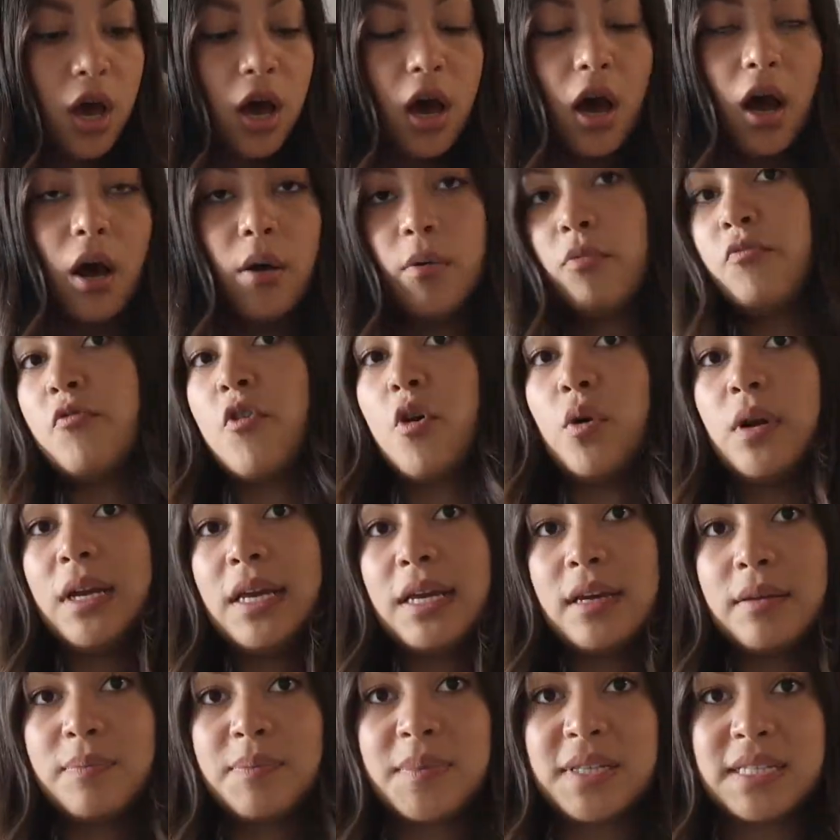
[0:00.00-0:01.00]

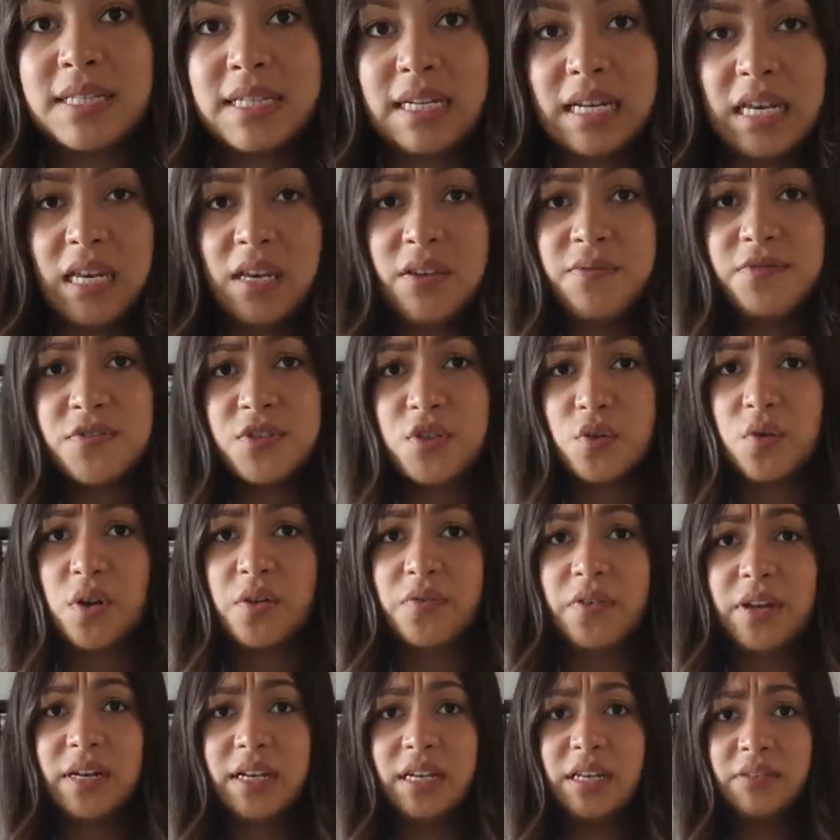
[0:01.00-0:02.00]
rolling up the sleeves or
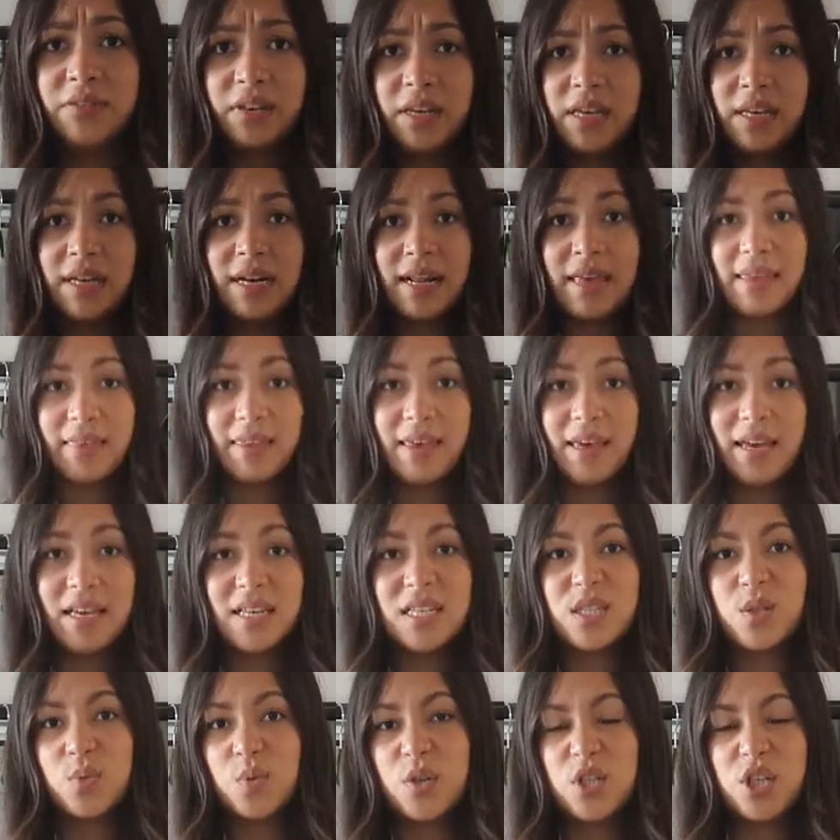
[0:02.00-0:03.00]
even leaving it like
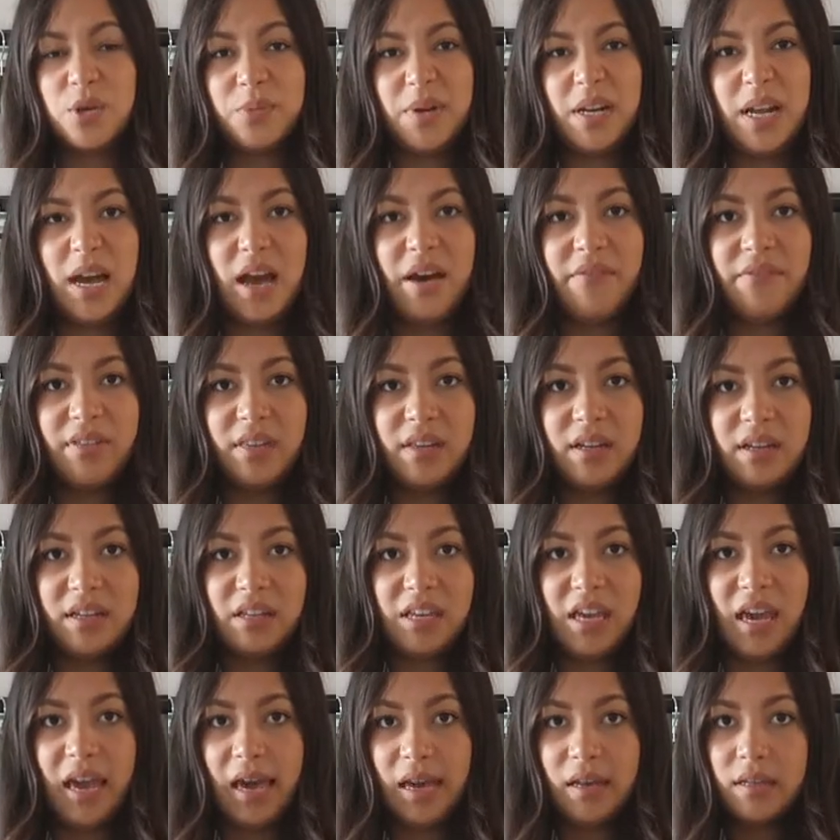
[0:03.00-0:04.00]
this, which I mean I haven't done
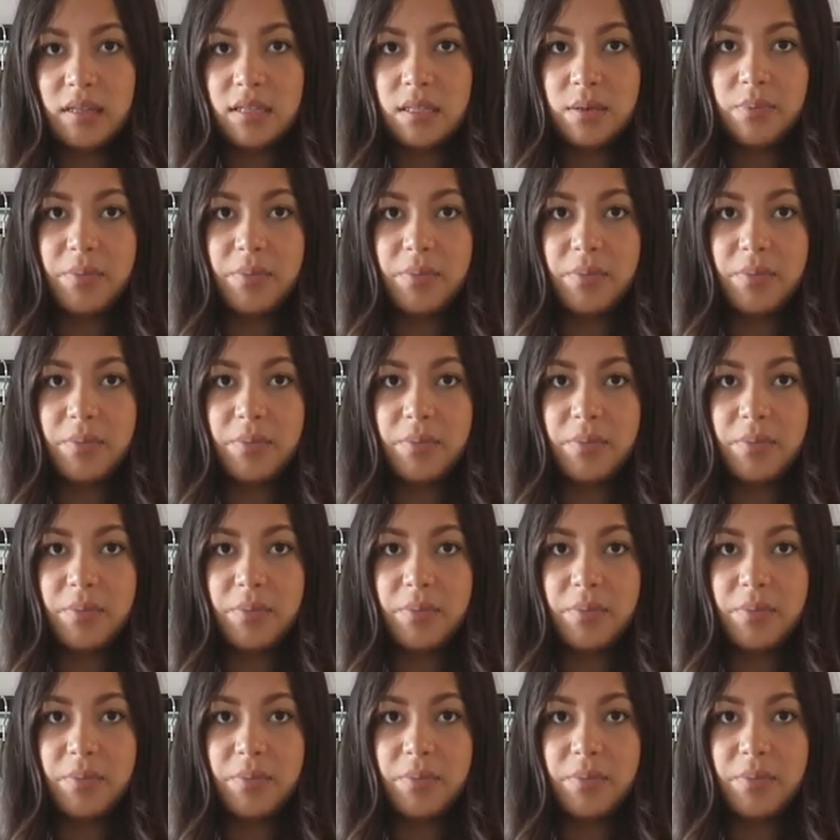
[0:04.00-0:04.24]
yet,